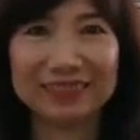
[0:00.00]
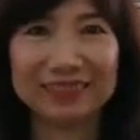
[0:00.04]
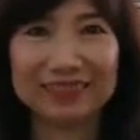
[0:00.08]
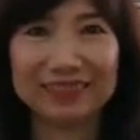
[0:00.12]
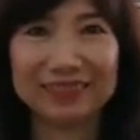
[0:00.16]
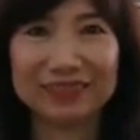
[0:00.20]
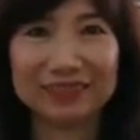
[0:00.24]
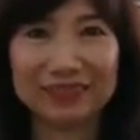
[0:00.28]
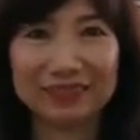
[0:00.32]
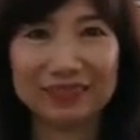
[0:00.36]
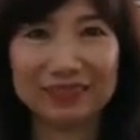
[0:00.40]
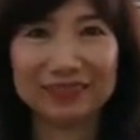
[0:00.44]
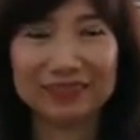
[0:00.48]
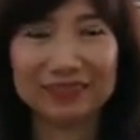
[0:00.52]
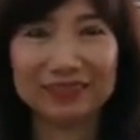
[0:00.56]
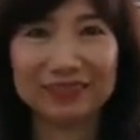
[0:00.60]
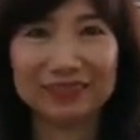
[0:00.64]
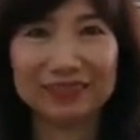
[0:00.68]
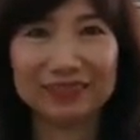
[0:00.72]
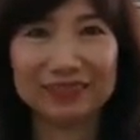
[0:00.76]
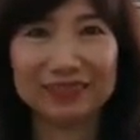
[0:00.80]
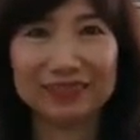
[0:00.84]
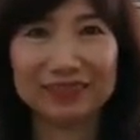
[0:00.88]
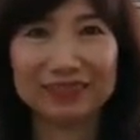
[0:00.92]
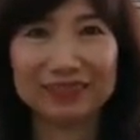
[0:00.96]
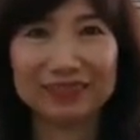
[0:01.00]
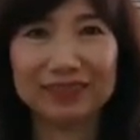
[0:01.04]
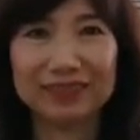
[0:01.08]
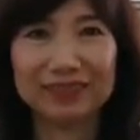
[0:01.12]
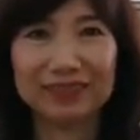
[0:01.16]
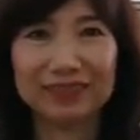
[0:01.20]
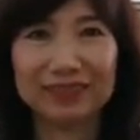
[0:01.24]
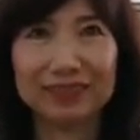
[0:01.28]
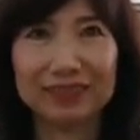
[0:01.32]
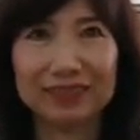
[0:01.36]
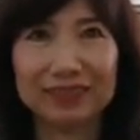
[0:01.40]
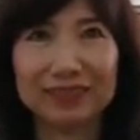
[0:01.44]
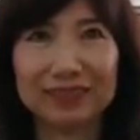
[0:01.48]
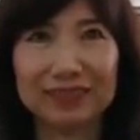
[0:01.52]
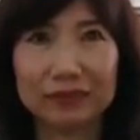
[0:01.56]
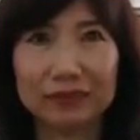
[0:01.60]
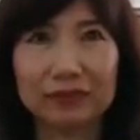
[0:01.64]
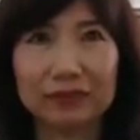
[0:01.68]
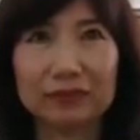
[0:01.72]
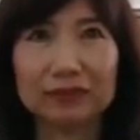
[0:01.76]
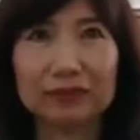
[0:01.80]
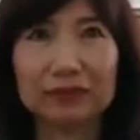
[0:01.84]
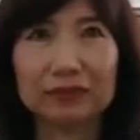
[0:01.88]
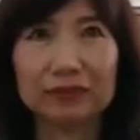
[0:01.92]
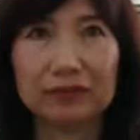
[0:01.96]

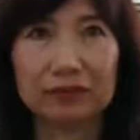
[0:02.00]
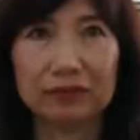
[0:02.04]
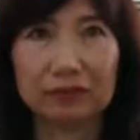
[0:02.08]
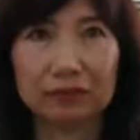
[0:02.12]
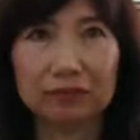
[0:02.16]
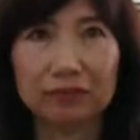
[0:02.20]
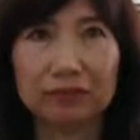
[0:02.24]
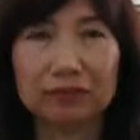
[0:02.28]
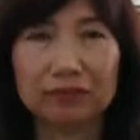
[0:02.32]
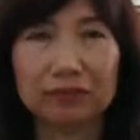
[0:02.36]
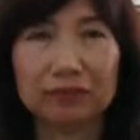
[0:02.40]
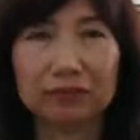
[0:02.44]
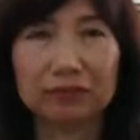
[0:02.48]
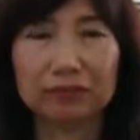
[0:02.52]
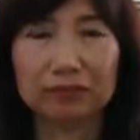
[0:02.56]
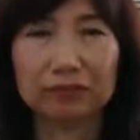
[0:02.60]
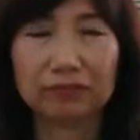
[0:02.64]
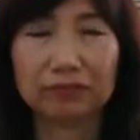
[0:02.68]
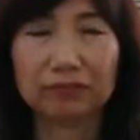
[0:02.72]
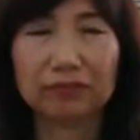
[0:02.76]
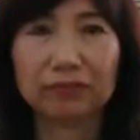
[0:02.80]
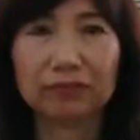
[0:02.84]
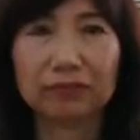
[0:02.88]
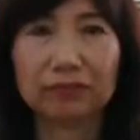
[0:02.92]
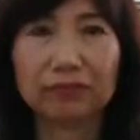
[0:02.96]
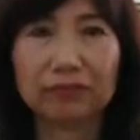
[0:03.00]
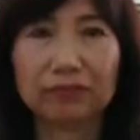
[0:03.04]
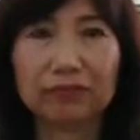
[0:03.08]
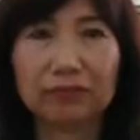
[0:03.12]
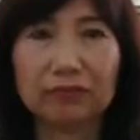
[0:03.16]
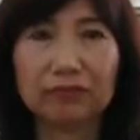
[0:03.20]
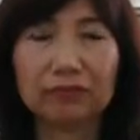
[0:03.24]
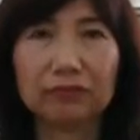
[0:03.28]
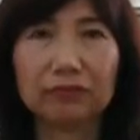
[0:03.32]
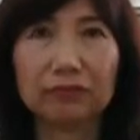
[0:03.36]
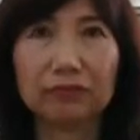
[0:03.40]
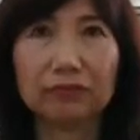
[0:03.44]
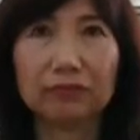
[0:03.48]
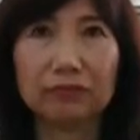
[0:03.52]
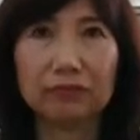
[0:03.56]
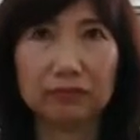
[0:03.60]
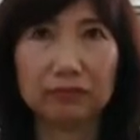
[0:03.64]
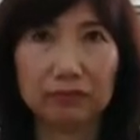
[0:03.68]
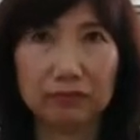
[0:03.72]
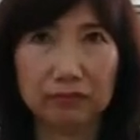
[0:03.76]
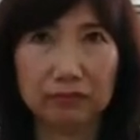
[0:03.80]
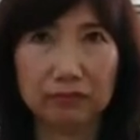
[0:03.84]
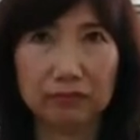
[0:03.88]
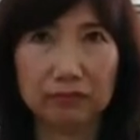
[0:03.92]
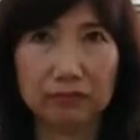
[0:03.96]

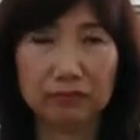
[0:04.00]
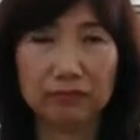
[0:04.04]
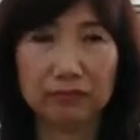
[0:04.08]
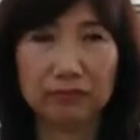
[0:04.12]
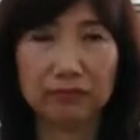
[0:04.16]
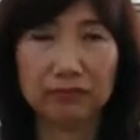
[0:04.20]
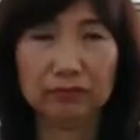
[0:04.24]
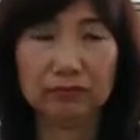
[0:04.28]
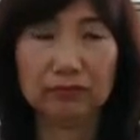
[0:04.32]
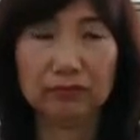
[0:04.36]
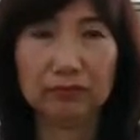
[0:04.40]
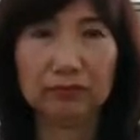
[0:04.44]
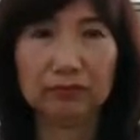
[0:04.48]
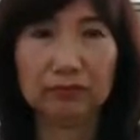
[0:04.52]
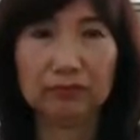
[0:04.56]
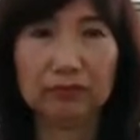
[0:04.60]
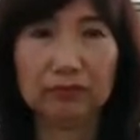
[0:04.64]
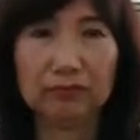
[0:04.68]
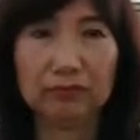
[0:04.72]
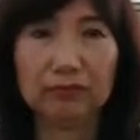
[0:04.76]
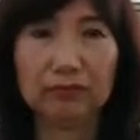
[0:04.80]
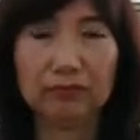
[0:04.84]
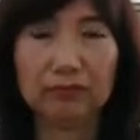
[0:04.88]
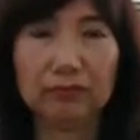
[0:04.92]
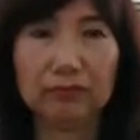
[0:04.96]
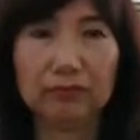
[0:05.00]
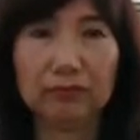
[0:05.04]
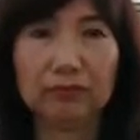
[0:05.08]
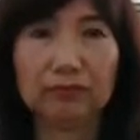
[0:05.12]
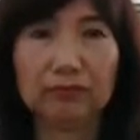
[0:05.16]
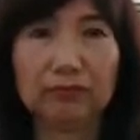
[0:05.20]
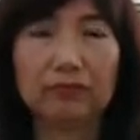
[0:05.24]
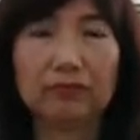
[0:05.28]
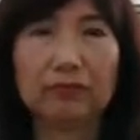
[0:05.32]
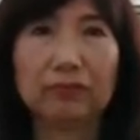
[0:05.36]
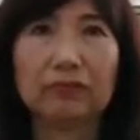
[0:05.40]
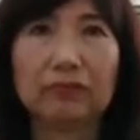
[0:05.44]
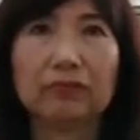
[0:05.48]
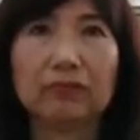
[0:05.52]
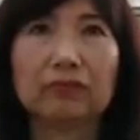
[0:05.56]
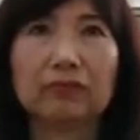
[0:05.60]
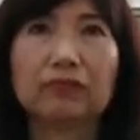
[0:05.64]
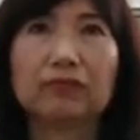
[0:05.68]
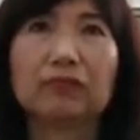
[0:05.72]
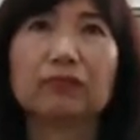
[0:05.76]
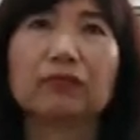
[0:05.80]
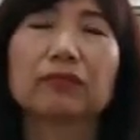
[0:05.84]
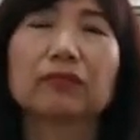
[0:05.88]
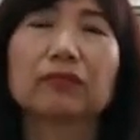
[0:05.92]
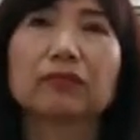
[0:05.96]

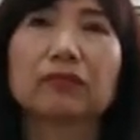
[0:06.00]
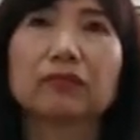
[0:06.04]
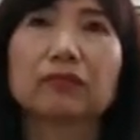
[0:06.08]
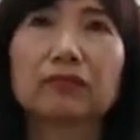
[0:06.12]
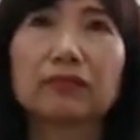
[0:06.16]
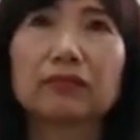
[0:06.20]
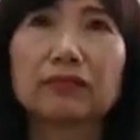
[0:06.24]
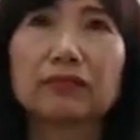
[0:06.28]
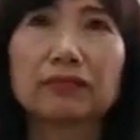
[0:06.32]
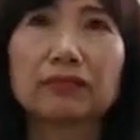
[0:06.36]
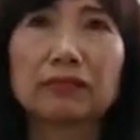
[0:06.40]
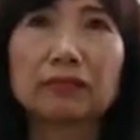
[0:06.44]
[no speech]